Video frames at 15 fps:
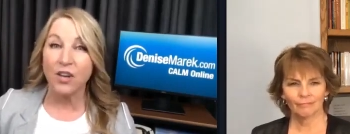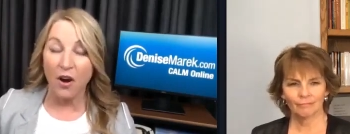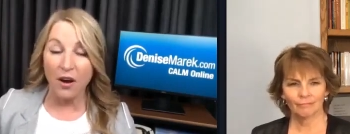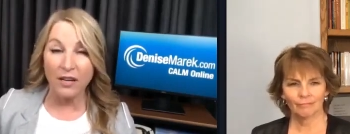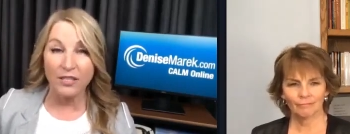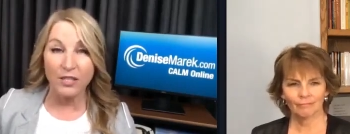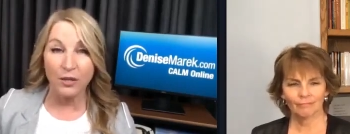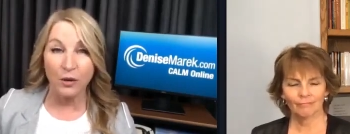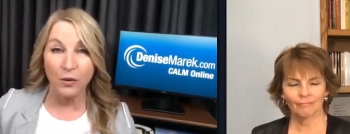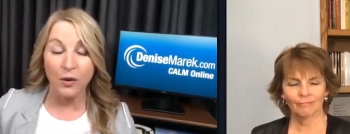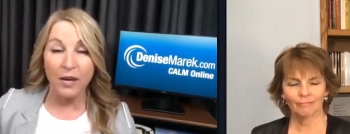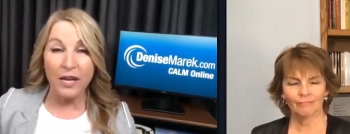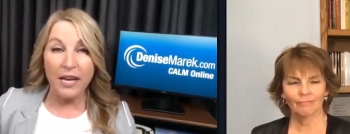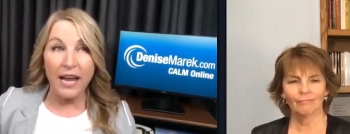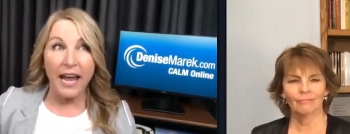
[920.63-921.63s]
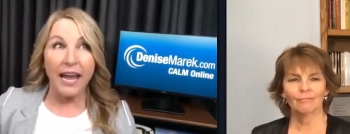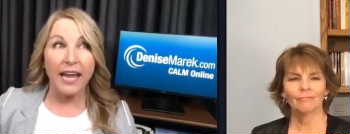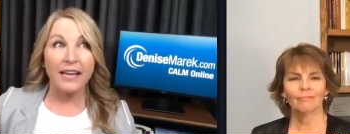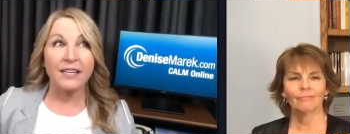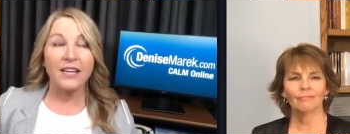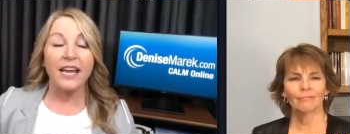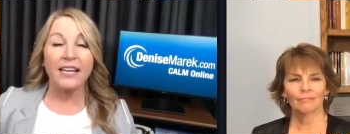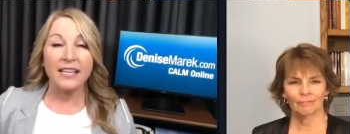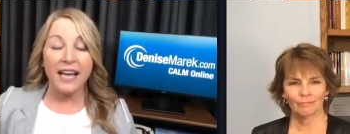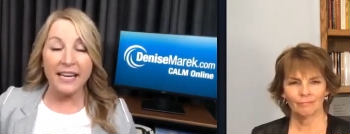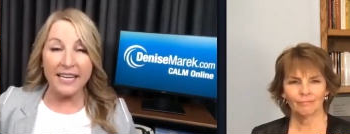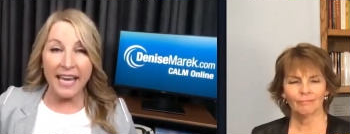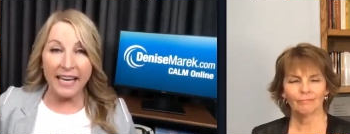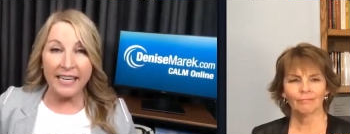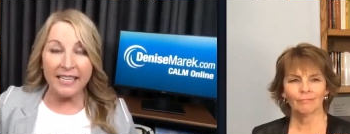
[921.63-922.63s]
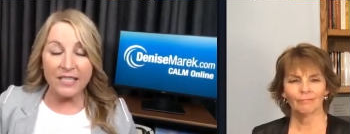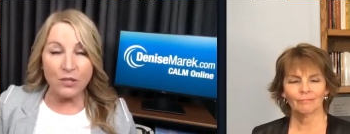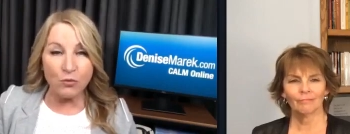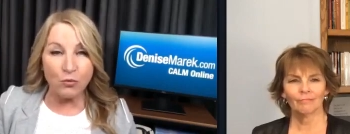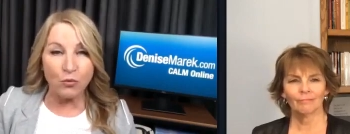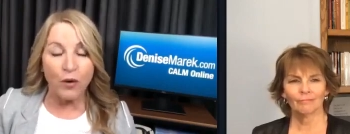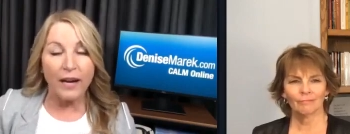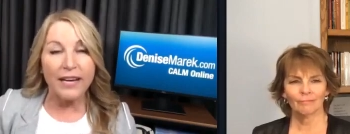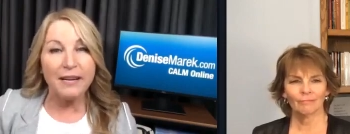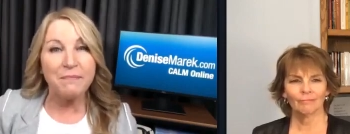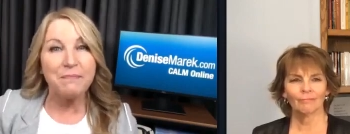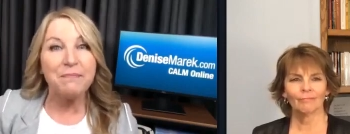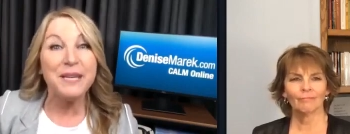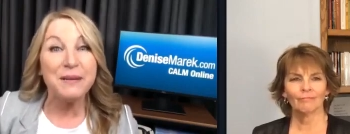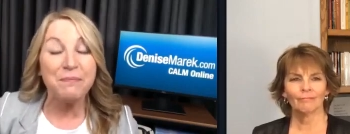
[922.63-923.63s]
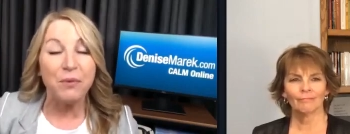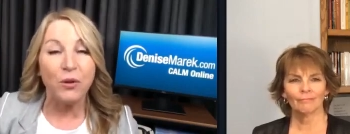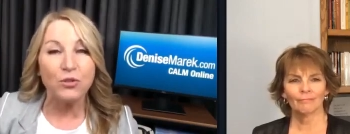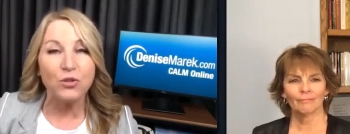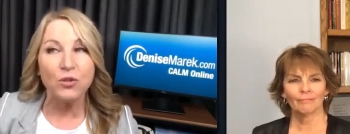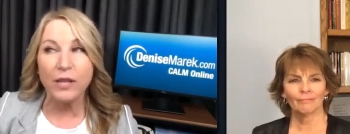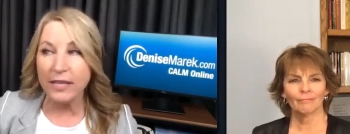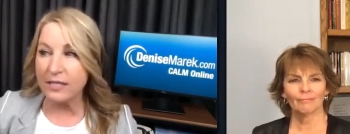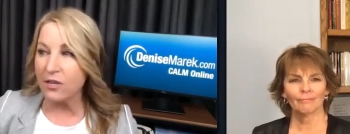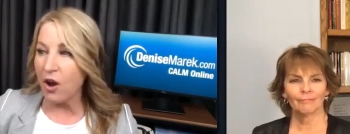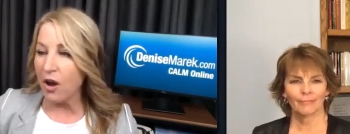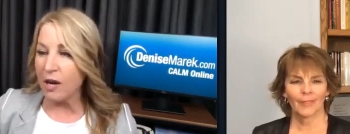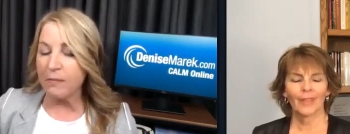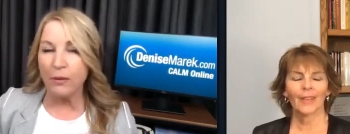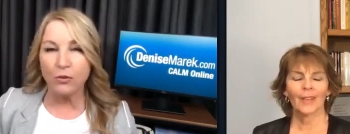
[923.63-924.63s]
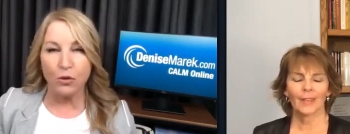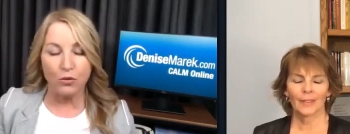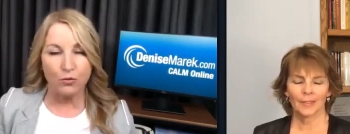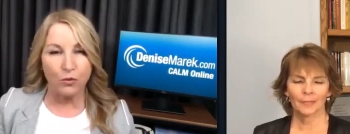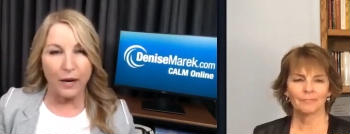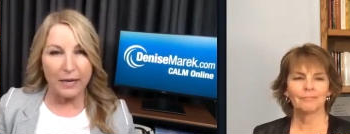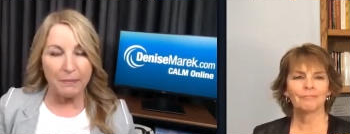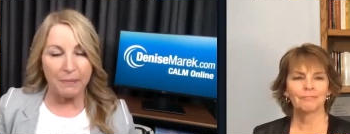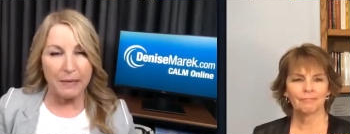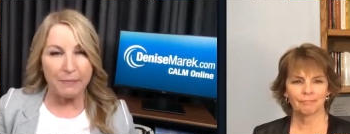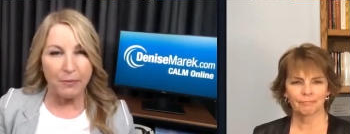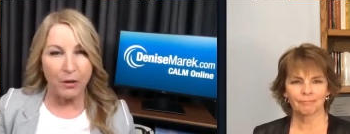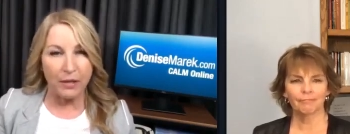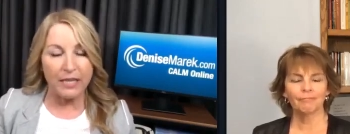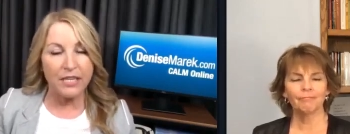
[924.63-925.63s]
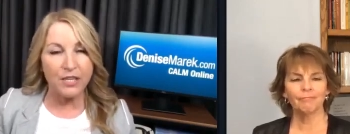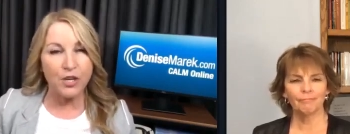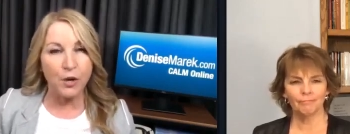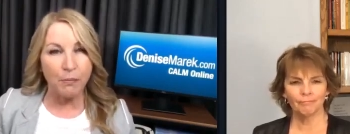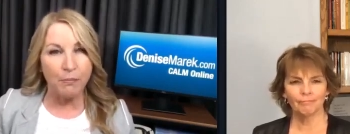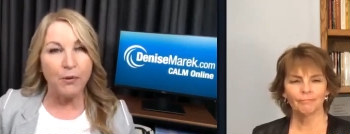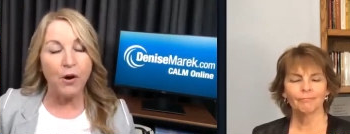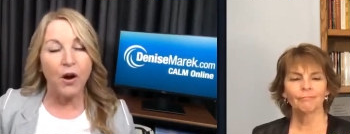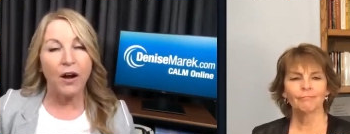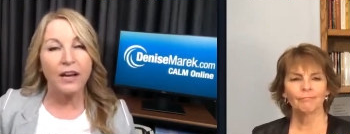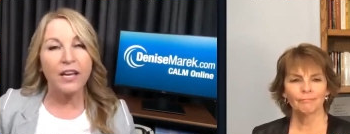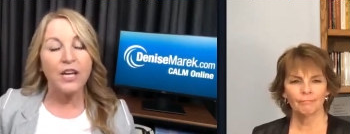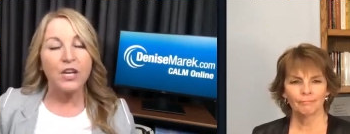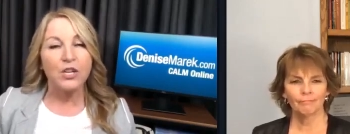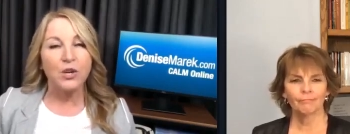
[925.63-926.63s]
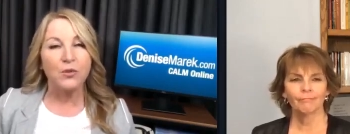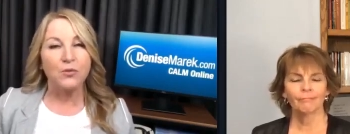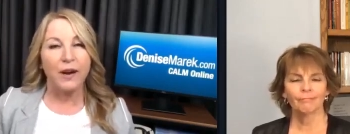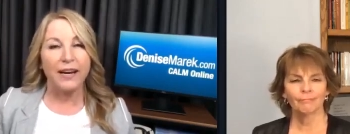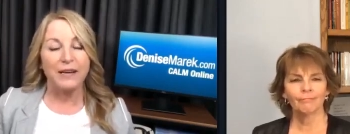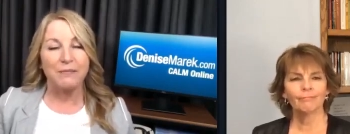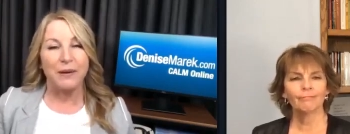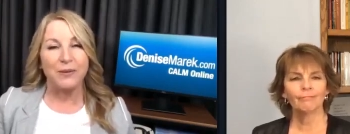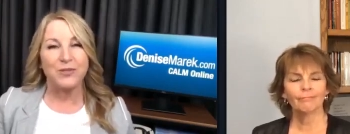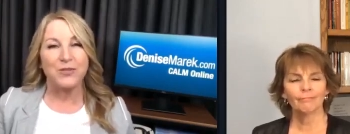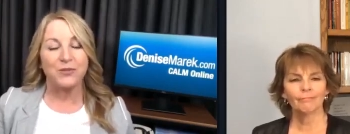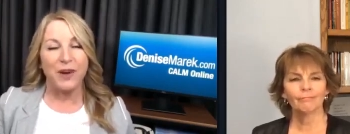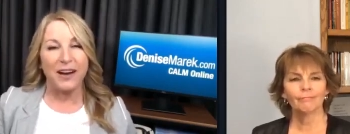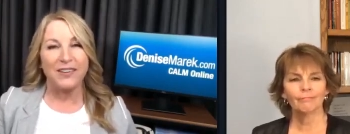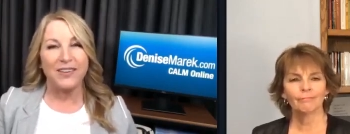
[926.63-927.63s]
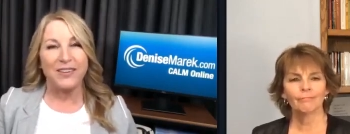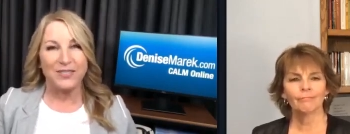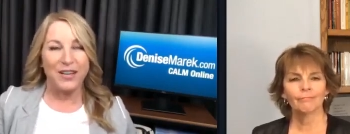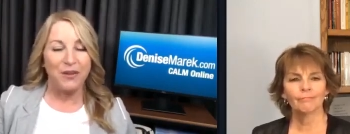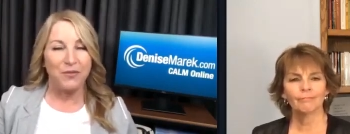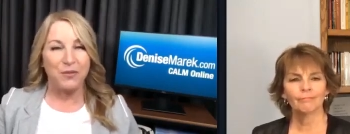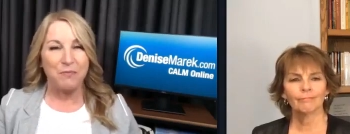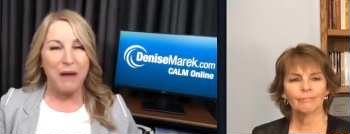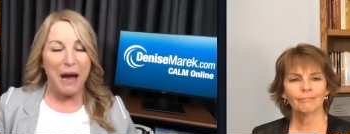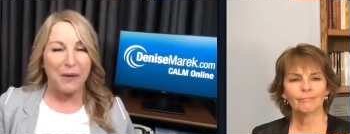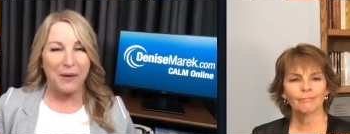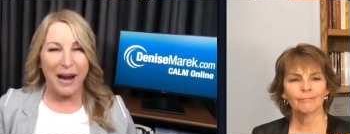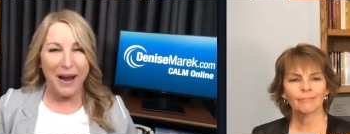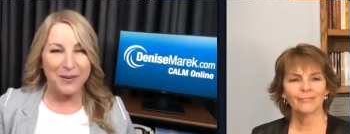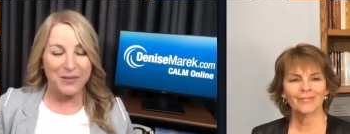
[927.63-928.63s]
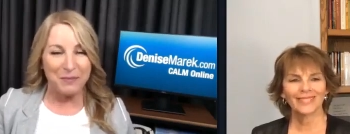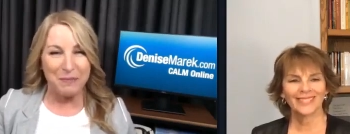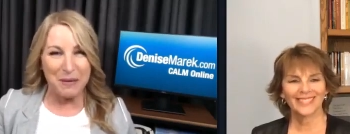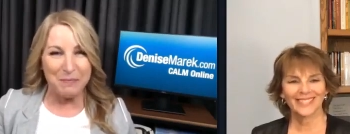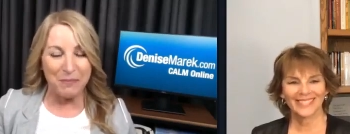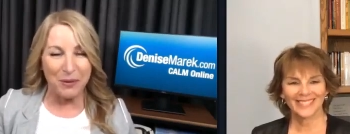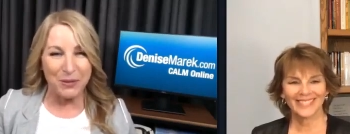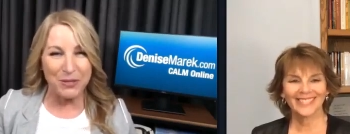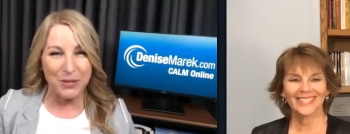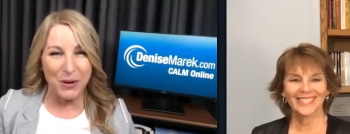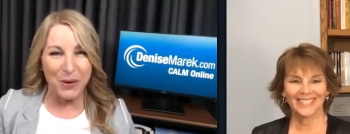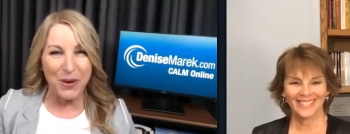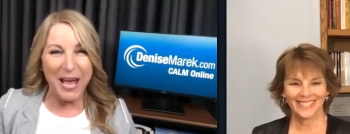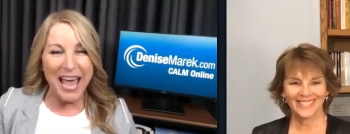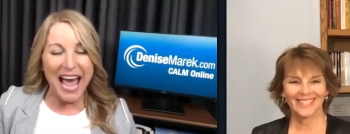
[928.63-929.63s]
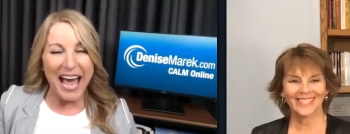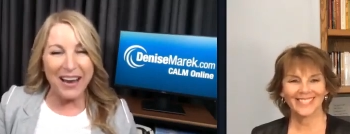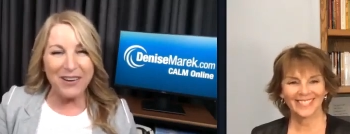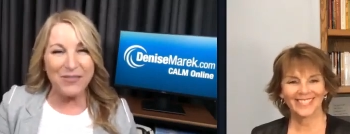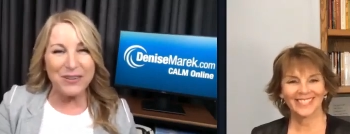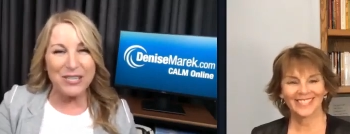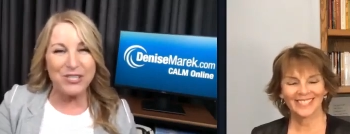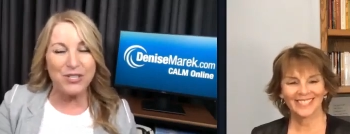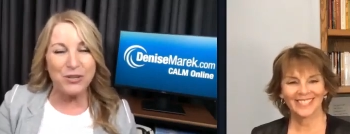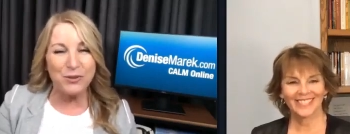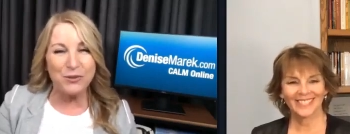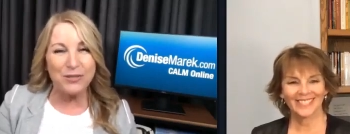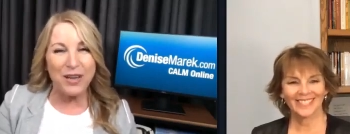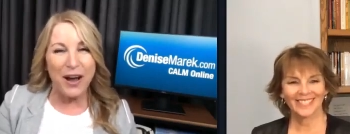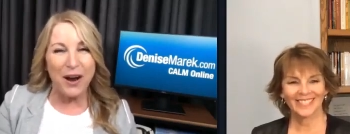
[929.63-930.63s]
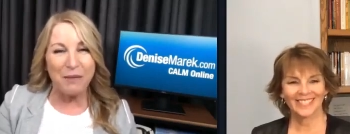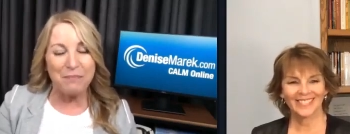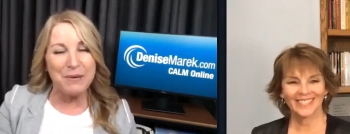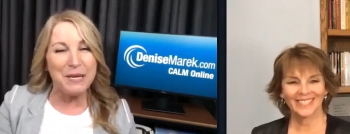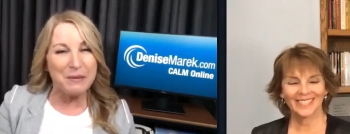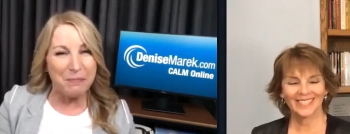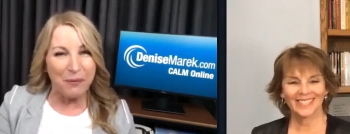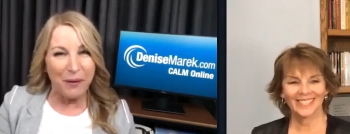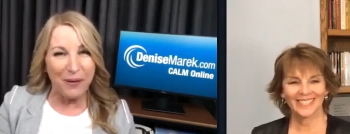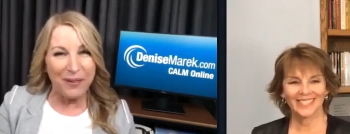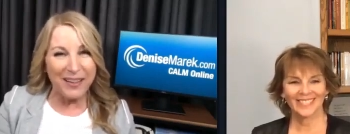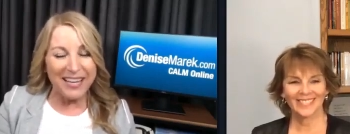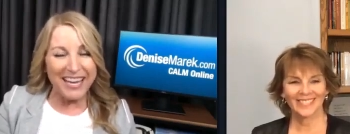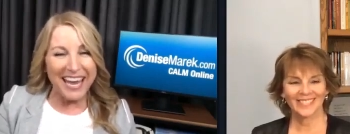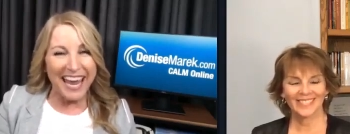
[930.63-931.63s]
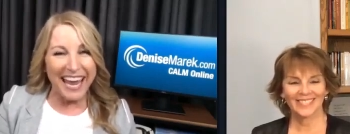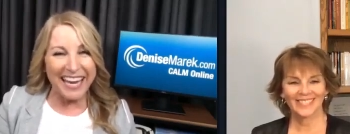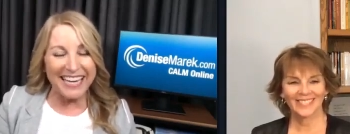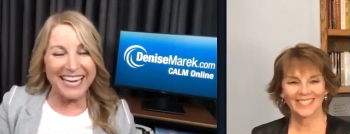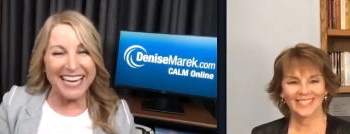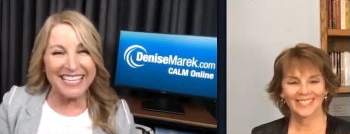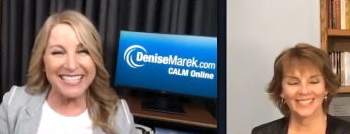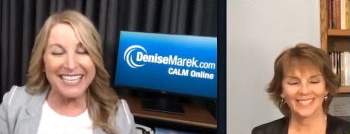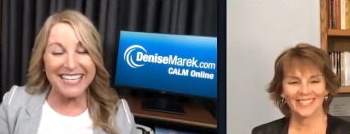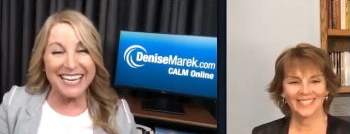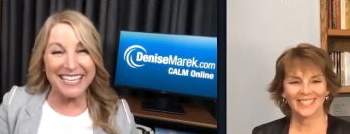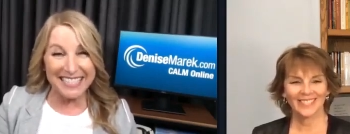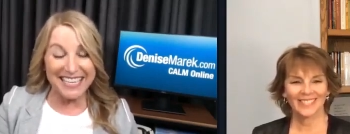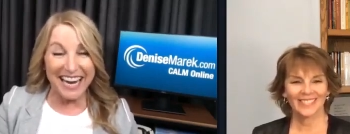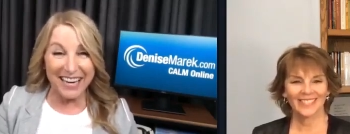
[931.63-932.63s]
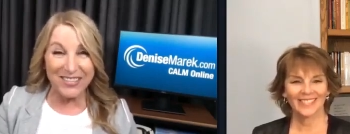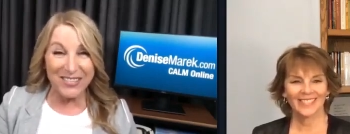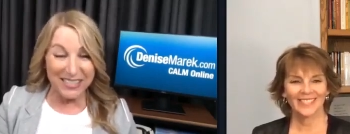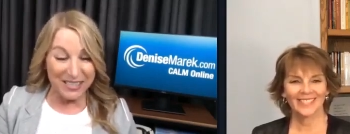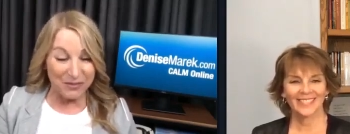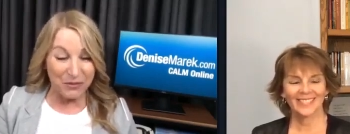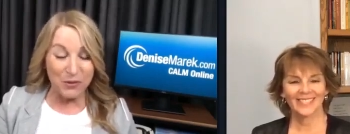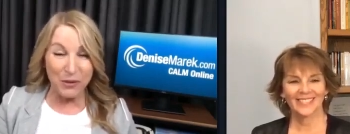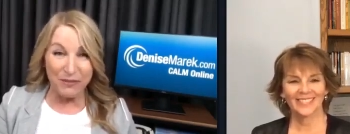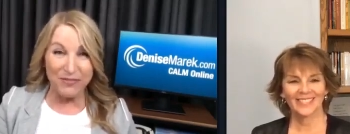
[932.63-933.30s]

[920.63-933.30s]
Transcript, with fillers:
Speaker 1: to talk to. And, and again, it's the right people. So let's talk about those right people. In your book, you write about surrounding yourself with powerhouse people. So how do we choose our people? And is it is it actually a